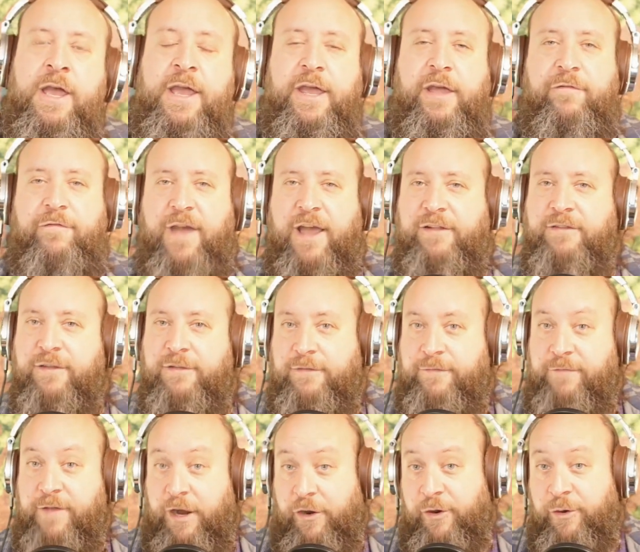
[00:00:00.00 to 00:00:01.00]
In fact, it's
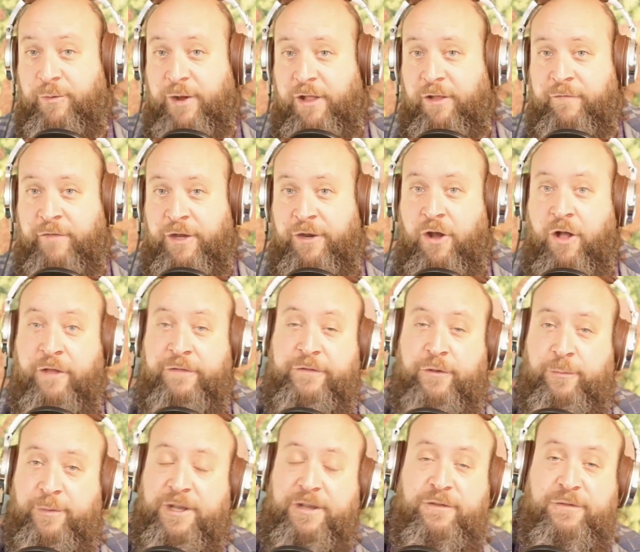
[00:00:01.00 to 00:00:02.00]
very relevant
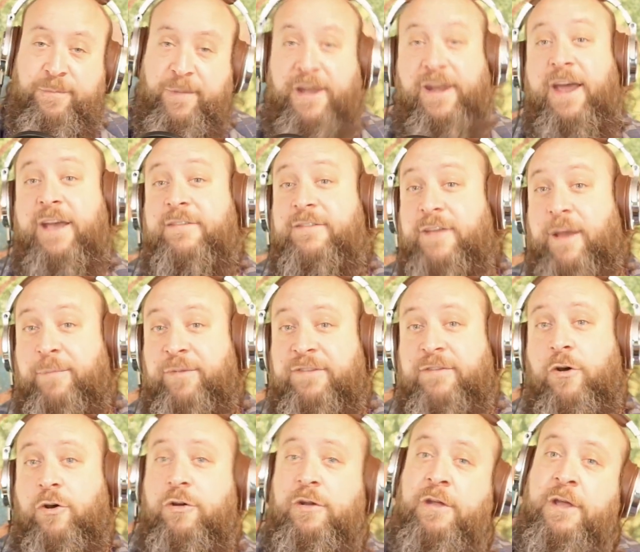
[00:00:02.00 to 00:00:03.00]
also because my next
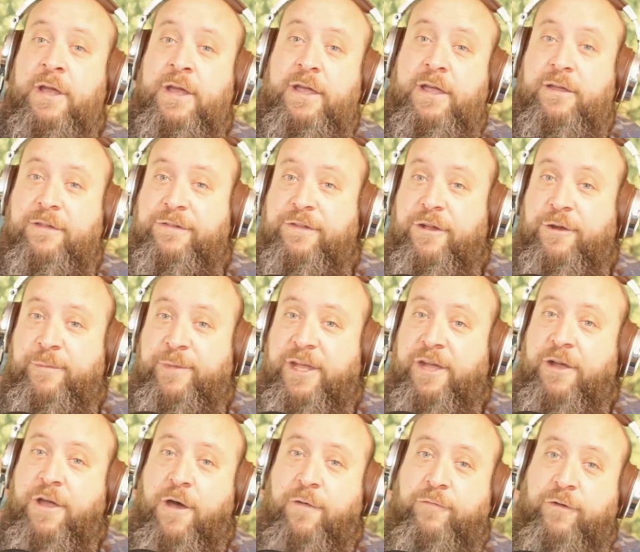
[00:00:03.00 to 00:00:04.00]
episode is going to be a
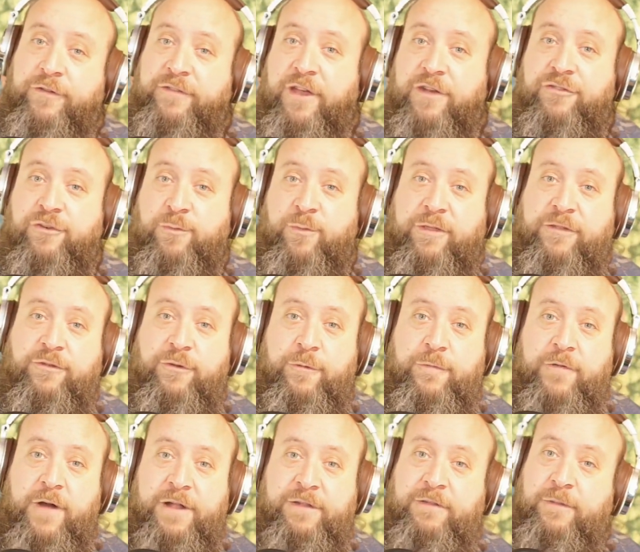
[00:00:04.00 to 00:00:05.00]
conversation with two
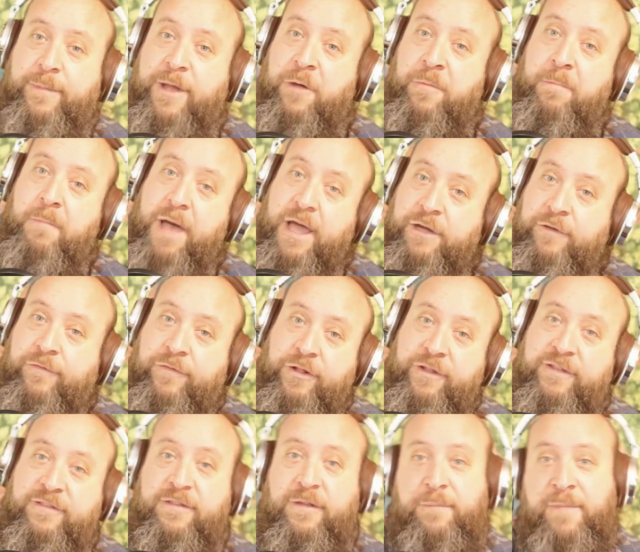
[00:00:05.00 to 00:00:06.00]
friends about
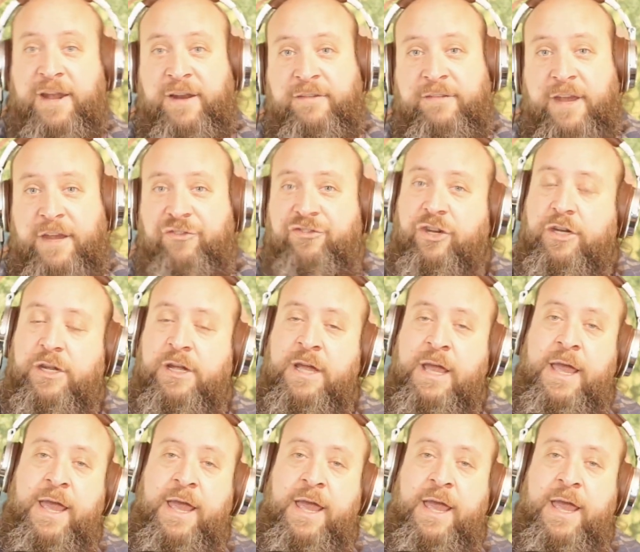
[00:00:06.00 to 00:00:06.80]
mindfulness and meditation.